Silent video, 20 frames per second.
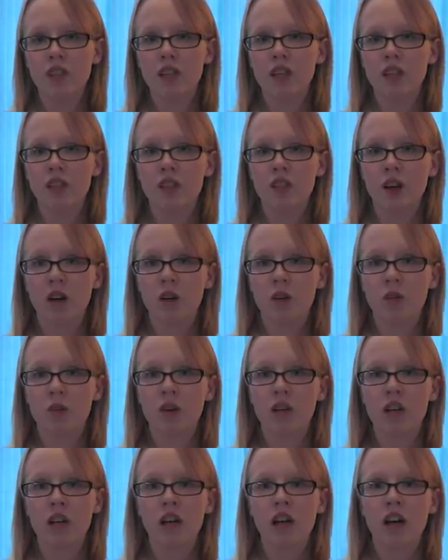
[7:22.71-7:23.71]
And
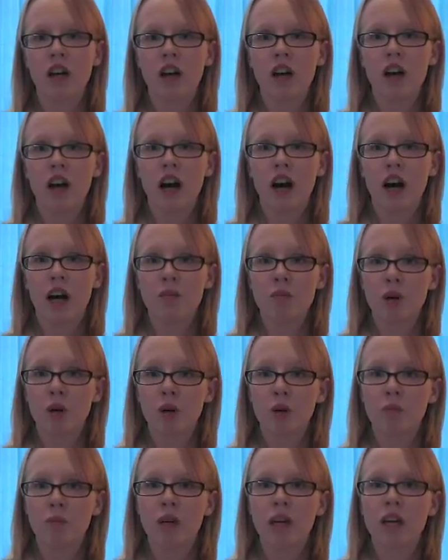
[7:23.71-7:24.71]
so I'm
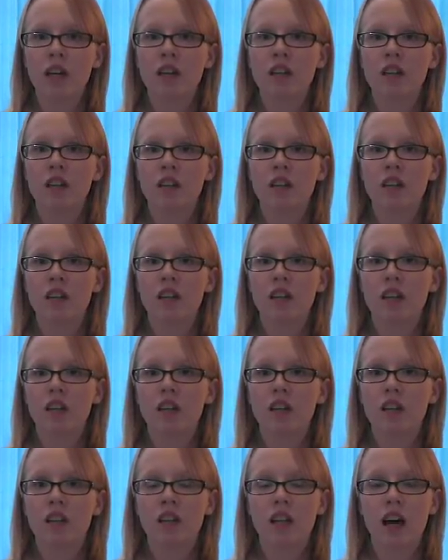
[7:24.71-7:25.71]
hoping
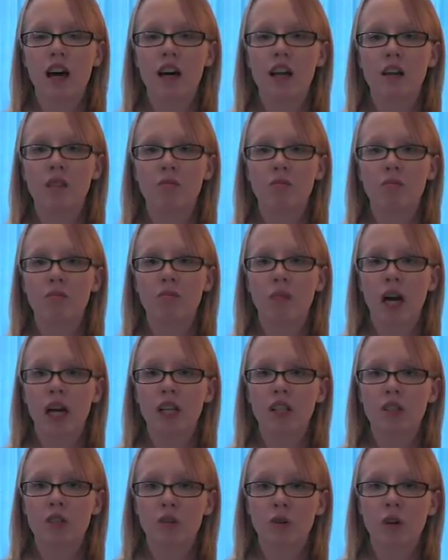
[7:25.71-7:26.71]
that
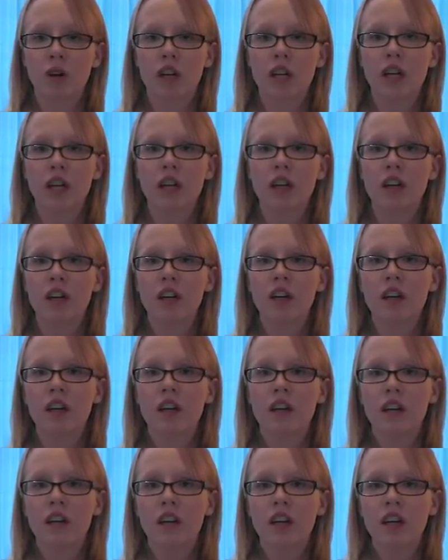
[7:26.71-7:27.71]
my story
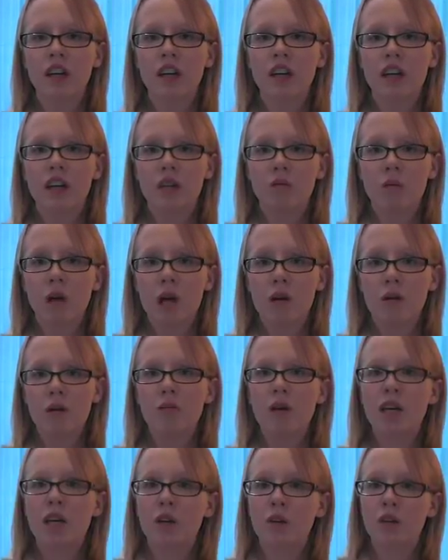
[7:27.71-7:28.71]
can
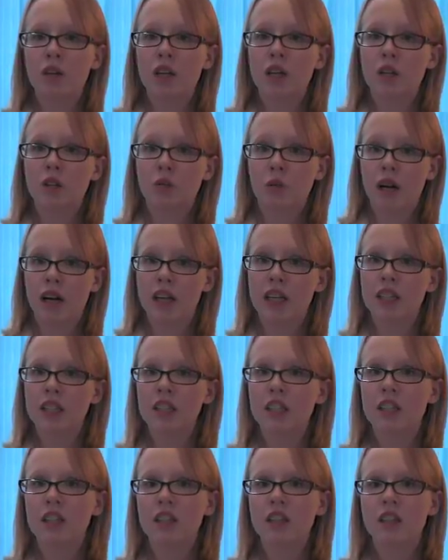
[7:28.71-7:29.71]
maybe make you think
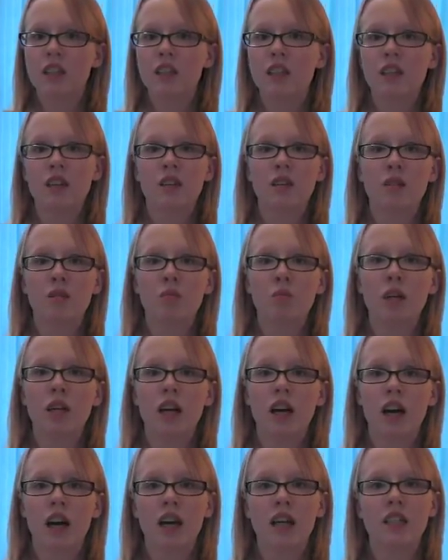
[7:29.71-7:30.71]
twice,
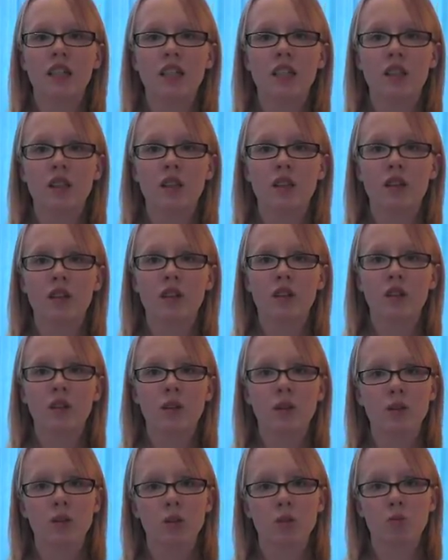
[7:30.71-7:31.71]
because
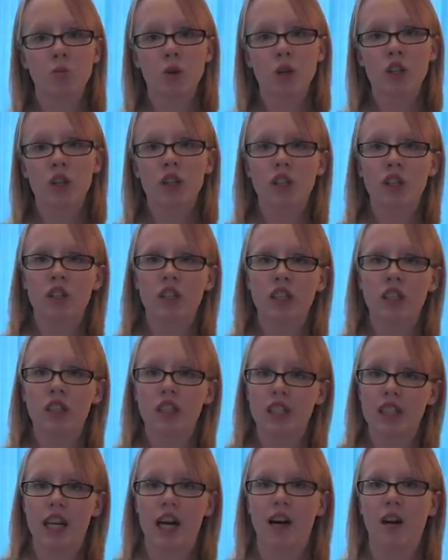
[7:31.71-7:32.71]
those words
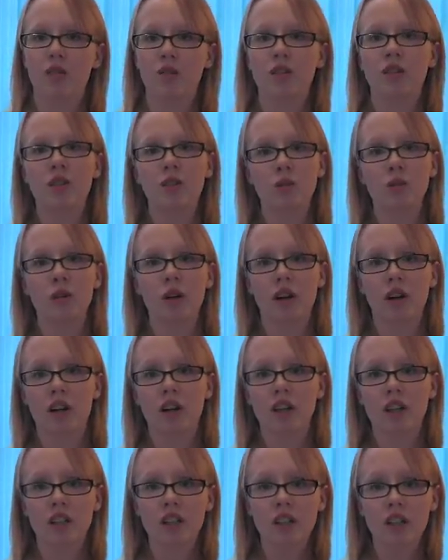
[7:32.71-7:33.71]
and sounds do
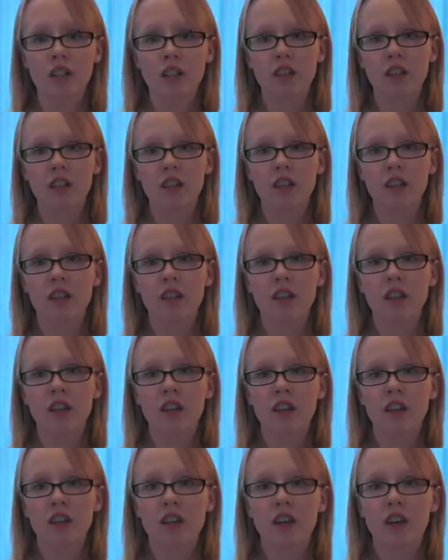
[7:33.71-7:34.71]
hurt.
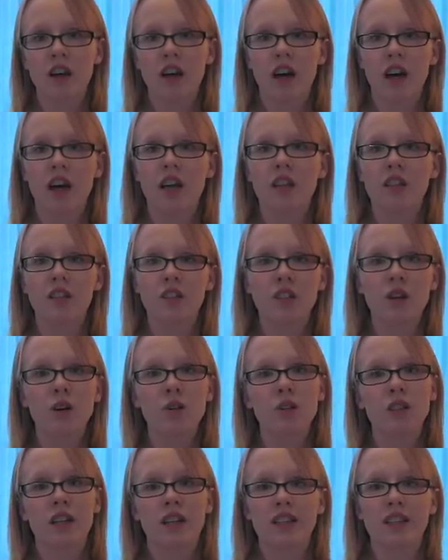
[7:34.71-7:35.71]
And
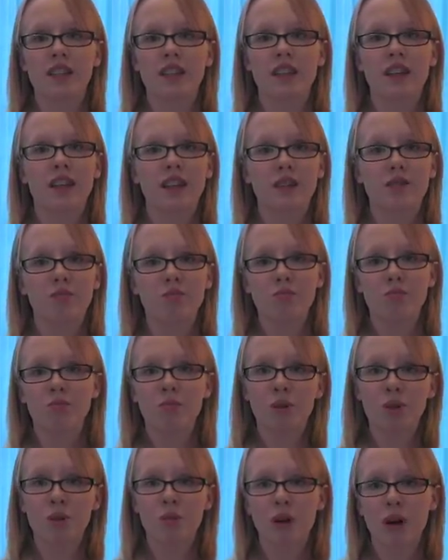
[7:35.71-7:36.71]
so does the
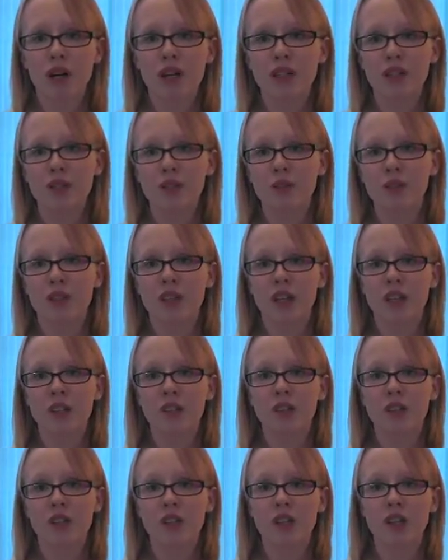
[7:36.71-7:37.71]
blueberry juice on
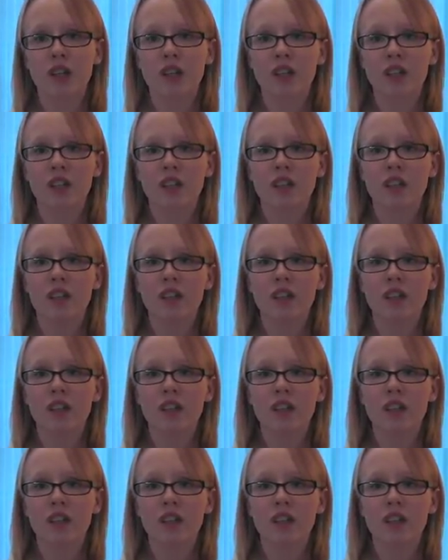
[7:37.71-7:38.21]
your shirt.